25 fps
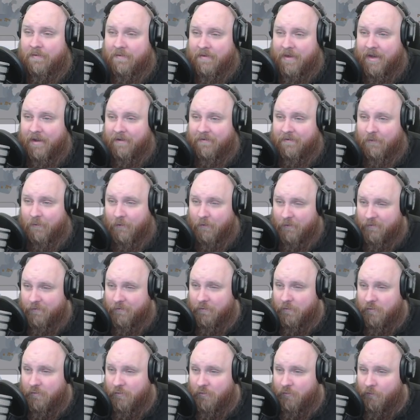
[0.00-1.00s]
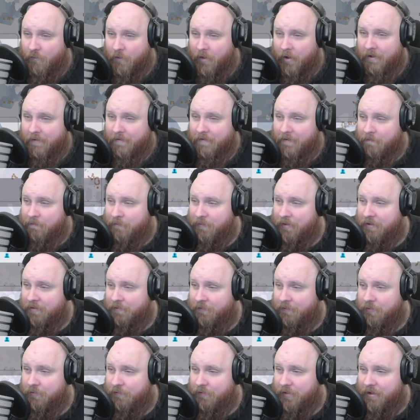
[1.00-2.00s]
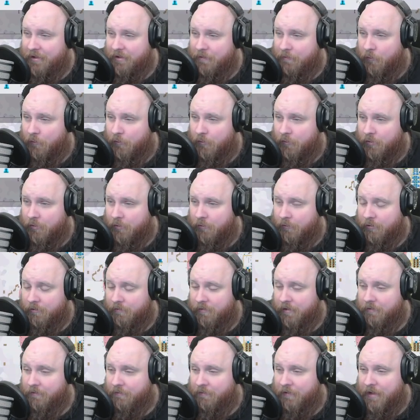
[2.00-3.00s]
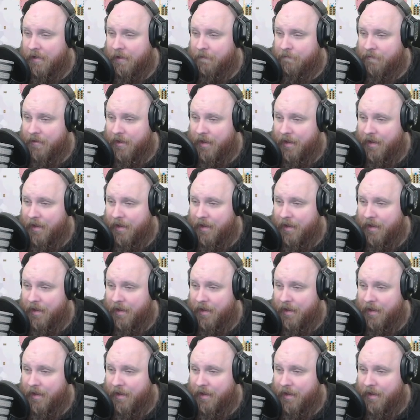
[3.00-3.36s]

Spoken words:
There's also quite a bit of uranium ore going around over here.